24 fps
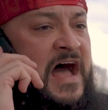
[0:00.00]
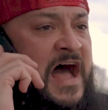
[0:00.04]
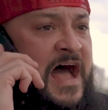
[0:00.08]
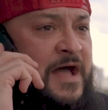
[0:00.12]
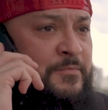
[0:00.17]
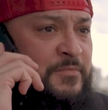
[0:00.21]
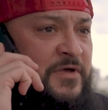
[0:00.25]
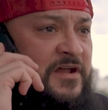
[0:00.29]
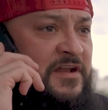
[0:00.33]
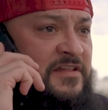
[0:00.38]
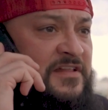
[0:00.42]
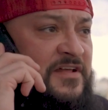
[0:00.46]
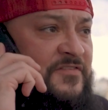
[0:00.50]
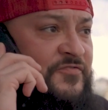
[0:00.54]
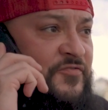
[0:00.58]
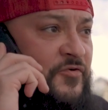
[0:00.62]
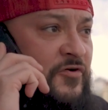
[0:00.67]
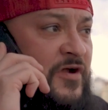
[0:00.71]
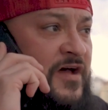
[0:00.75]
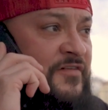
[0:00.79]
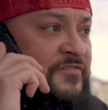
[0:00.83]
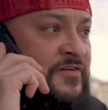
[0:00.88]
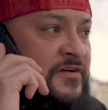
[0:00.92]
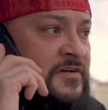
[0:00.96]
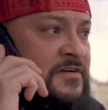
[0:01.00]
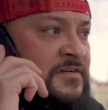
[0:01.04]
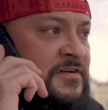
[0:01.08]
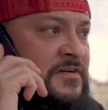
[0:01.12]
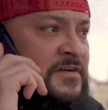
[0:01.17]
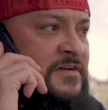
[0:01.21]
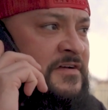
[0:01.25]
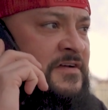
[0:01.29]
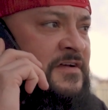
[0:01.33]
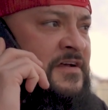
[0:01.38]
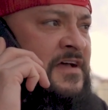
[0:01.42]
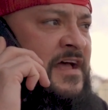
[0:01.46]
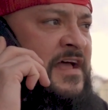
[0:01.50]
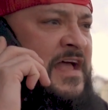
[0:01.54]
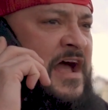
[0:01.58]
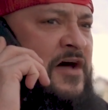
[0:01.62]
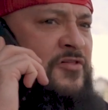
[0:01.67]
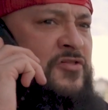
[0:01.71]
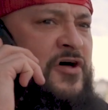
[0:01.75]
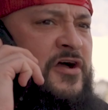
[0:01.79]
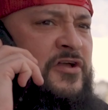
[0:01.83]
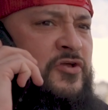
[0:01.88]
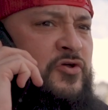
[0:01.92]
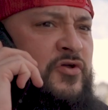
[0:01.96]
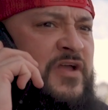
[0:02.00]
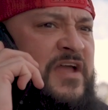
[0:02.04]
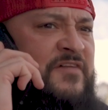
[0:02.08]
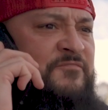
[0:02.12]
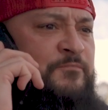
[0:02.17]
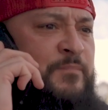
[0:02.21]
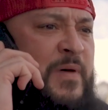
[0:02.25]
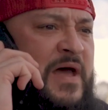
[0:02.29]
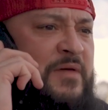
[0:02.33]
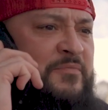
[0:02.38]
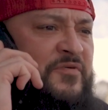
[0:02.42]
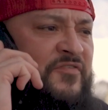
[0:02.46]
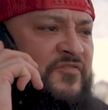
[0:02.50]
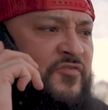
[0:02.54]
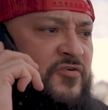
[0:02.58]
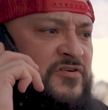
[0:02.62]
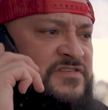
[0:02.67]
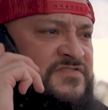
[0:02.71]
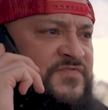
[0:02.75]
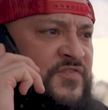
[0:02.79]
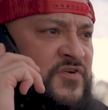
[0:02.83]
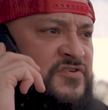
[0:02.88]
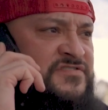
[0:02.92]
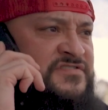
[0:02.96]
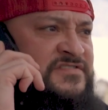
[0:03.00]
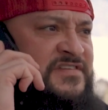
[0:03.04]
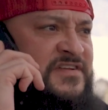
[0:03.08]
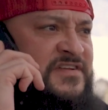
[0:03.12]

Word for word: I'm gonna live forever. Hey, how long do you give Ben before his first